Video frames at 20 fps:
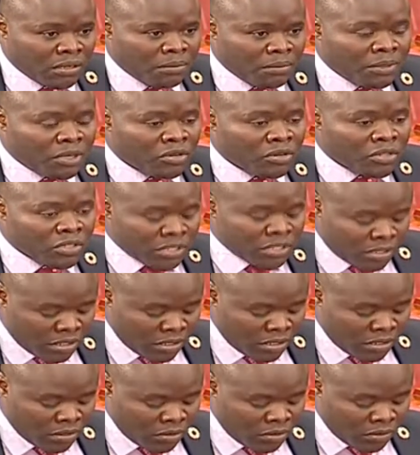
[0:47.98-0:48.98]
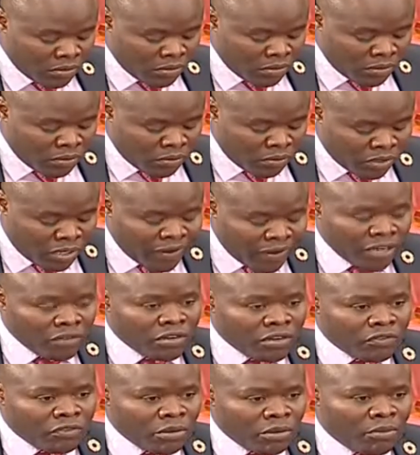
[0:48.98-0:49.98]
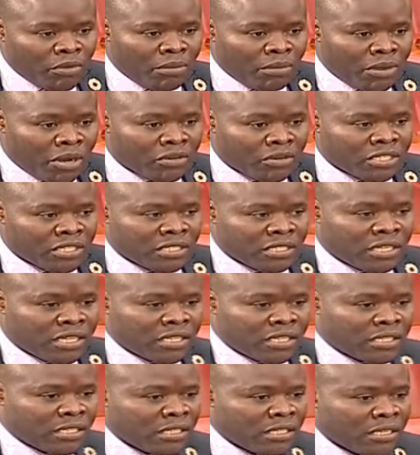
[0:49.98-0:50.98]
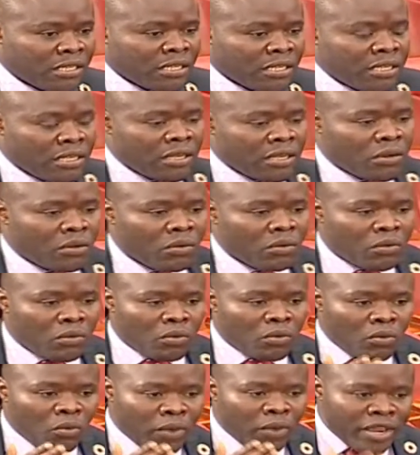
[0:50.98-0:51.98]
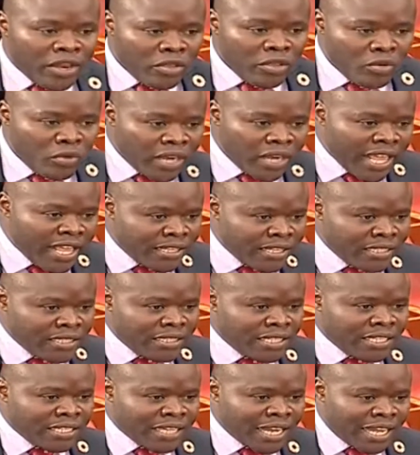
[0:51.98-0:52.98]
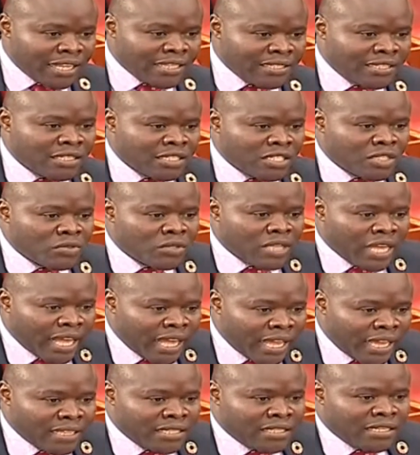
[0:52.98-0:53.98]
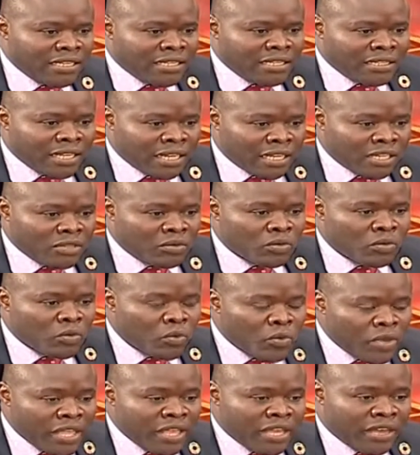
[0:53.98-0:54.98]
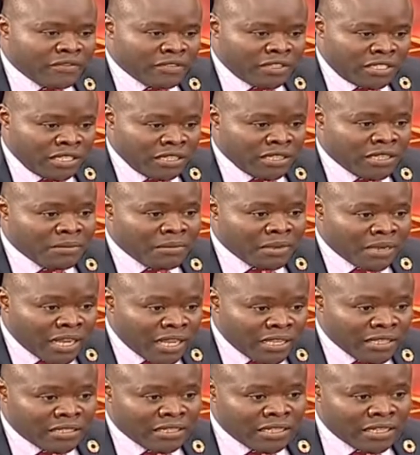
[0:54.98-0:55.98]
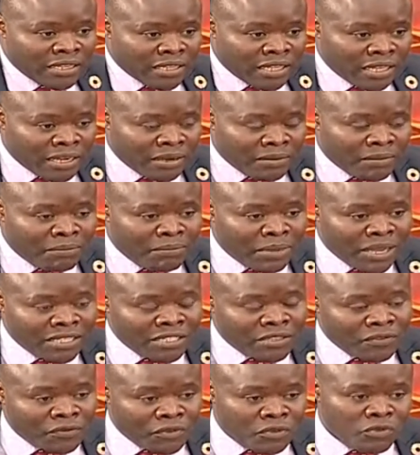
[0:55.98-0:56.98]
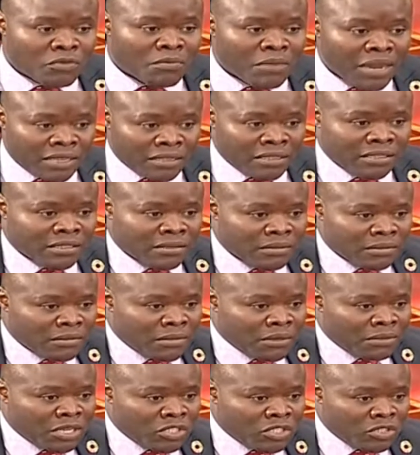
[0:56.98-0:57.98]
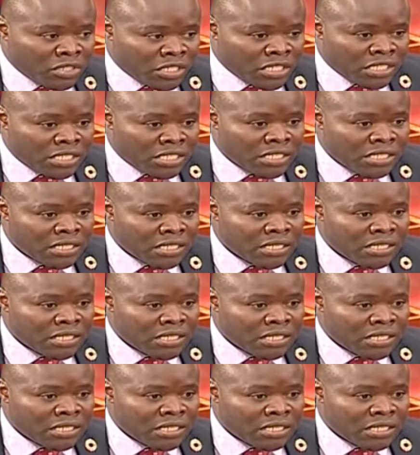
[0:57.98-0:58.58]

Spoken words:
Because what I want to inform you about is that when you raise the taxes to the extent that we have seen them raised in the past few months, majority,